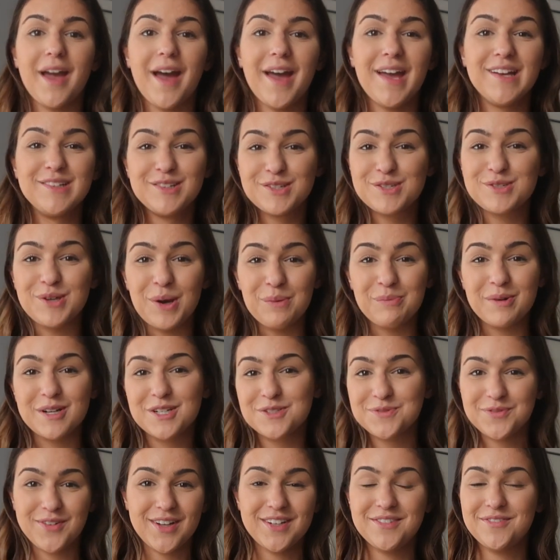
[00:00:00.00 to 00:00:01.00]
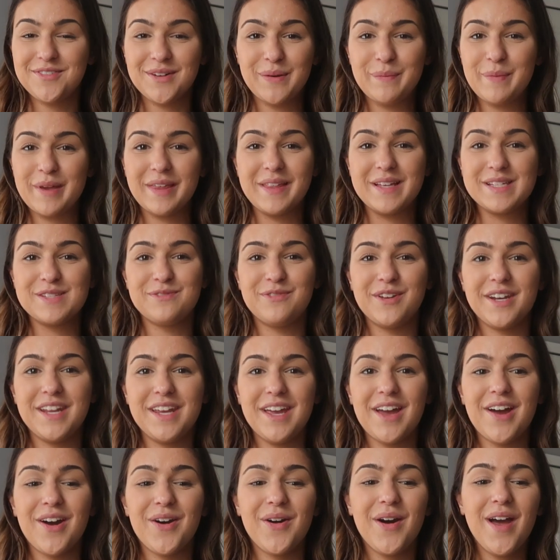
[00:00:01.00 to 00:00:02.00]
I had so much fun filming this
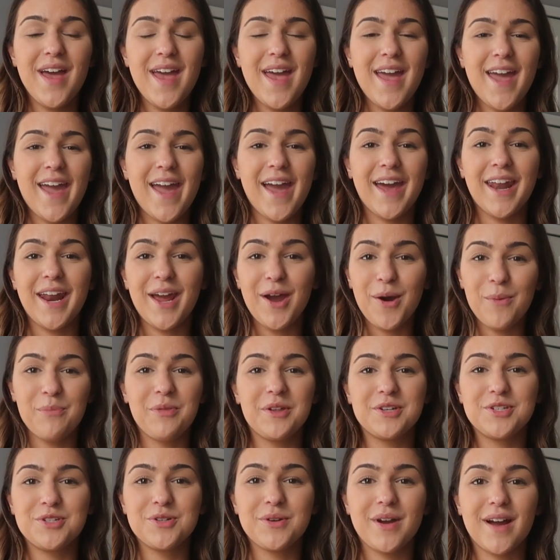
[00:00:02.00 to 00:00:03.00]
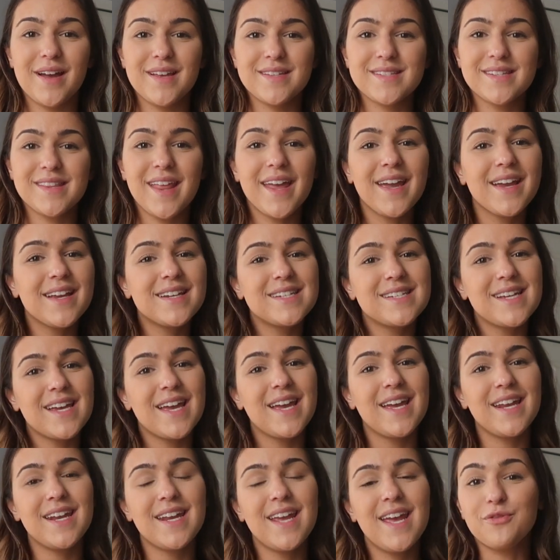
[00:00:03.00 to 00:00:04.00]
video and I hope that you guys liked
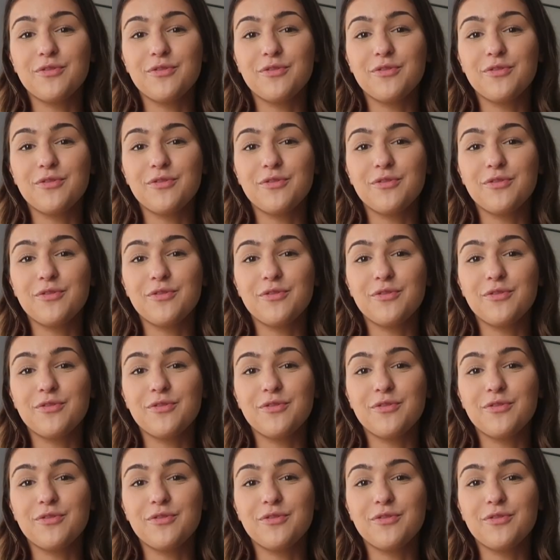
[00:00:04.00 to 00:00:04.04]
it.